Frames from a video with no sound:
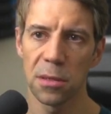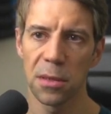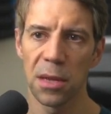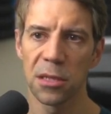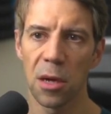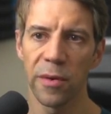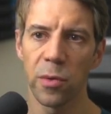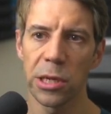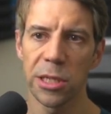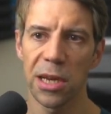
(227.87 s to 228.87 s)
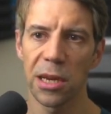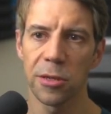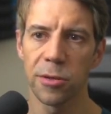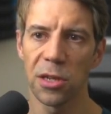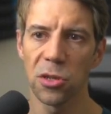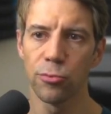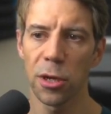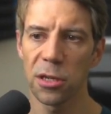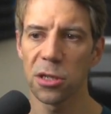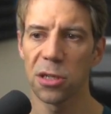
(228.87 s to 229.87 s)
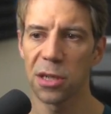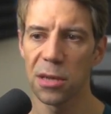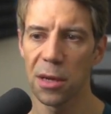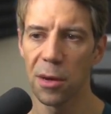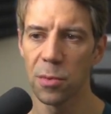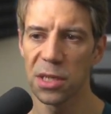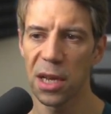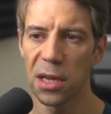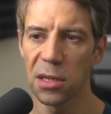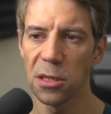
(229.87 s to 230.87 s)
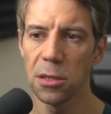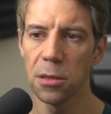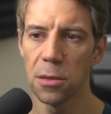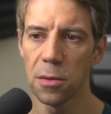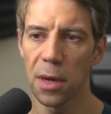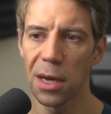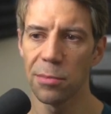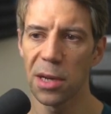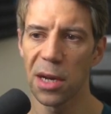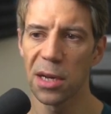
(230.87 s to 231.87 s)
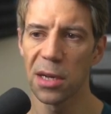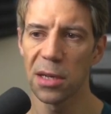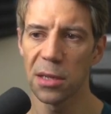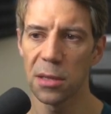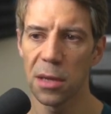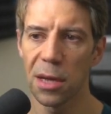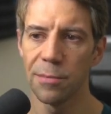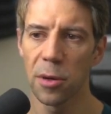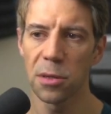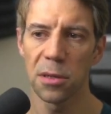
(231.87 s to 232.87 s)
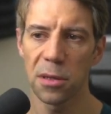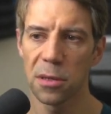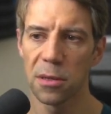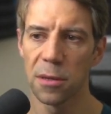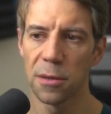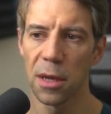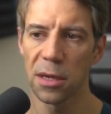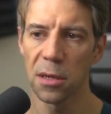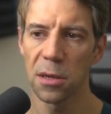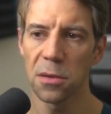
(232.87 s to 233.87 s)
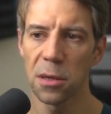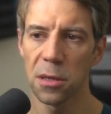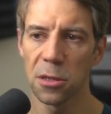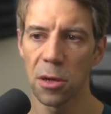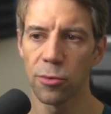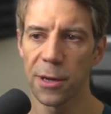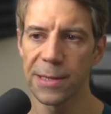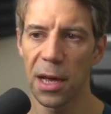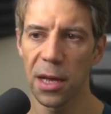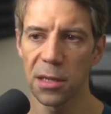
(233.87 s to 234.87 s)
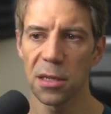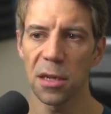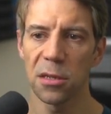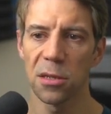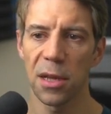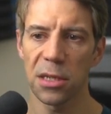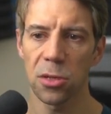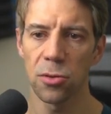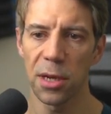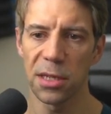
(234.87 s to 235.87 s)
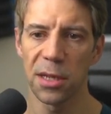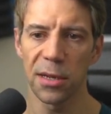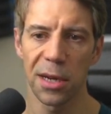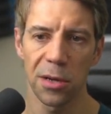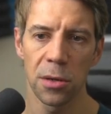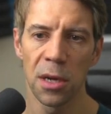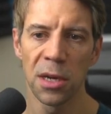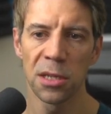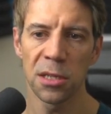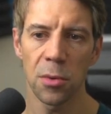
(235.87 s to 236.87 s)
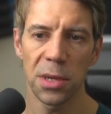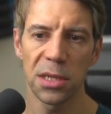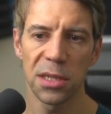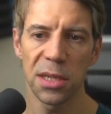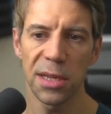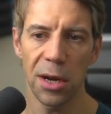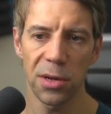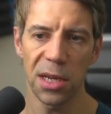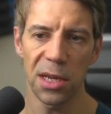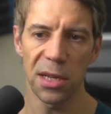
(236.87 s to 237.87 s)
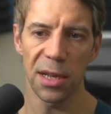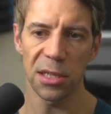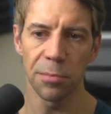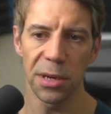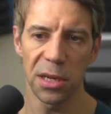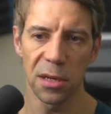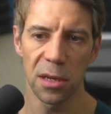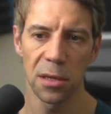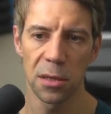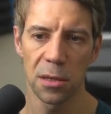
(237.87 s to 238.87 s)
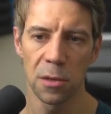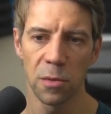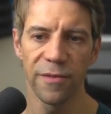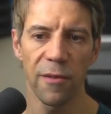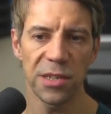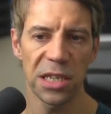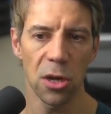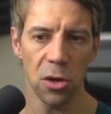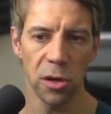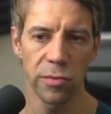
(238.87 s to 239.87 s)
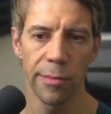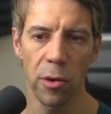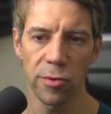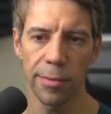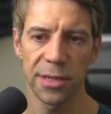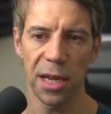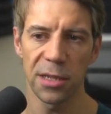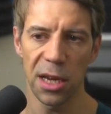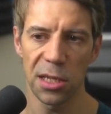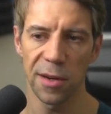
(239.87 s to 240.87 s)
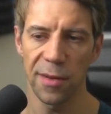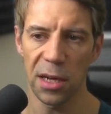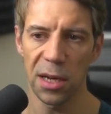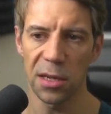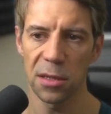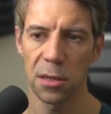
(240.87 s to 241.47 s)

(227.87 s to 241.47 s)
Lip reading: So if we could say create new branch and we say new API endpoint, that'll do. So press enter. So that's created that now. So we can see down here that's appeared. We've obviously not got a remote representation of that yet.